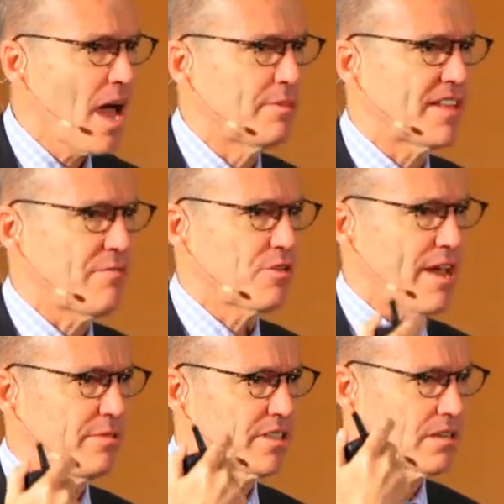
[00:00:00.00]
But they were
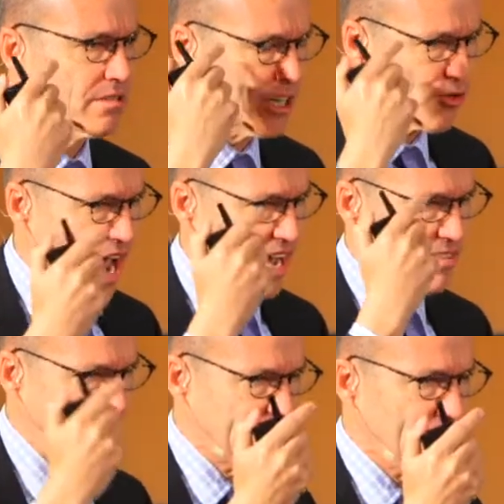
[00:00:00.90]
able to crack
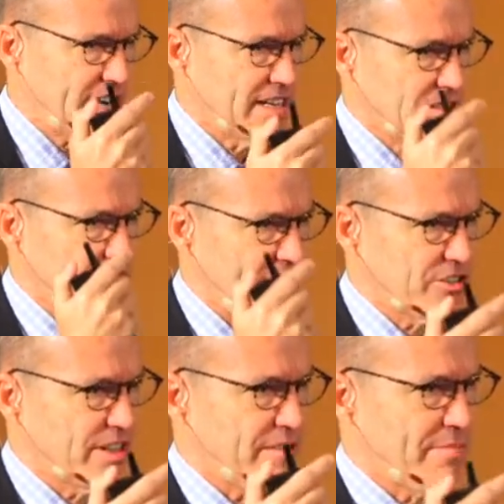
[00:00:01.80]
that nut, and
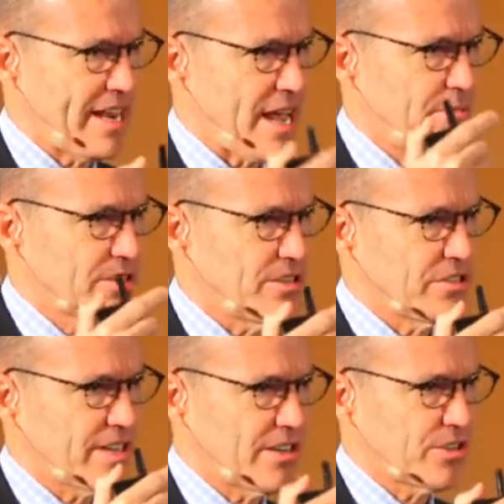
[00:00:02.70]
essentially they've been able to
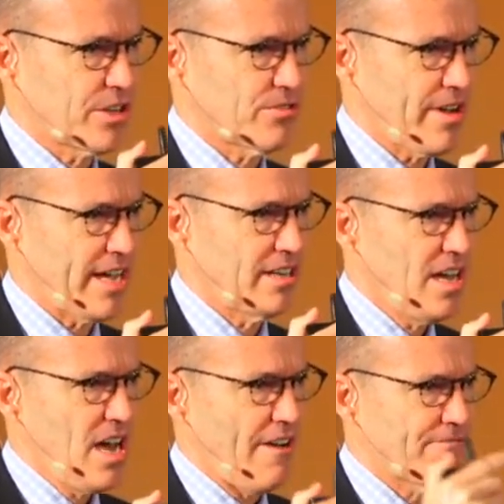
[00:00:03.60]
essentially create
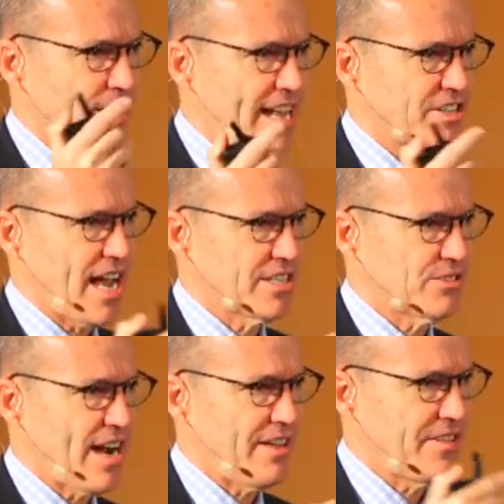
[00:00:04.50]
a franchise
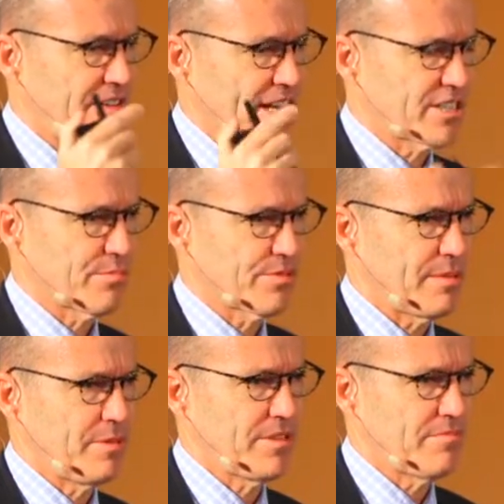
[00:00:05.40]
around them that gets a
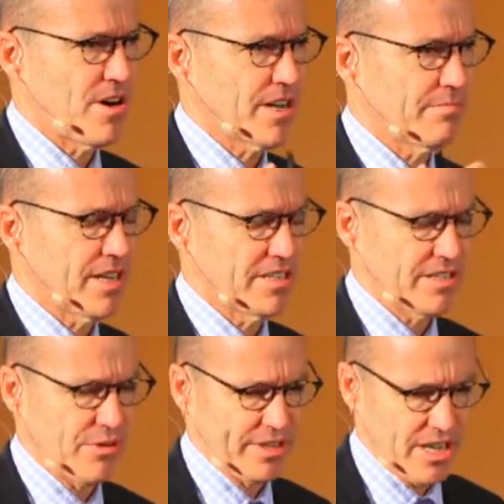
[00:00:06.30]
premium in the marketplace,
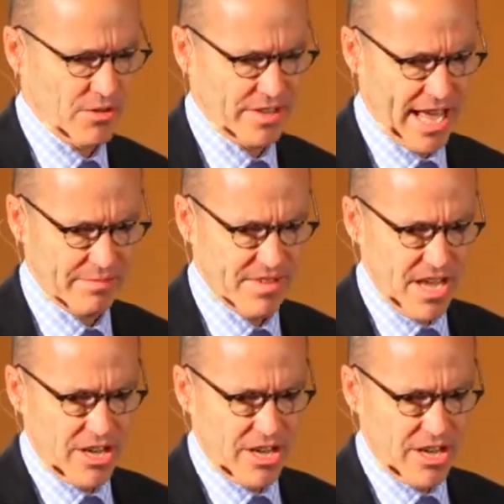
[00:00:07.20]
and they really own that.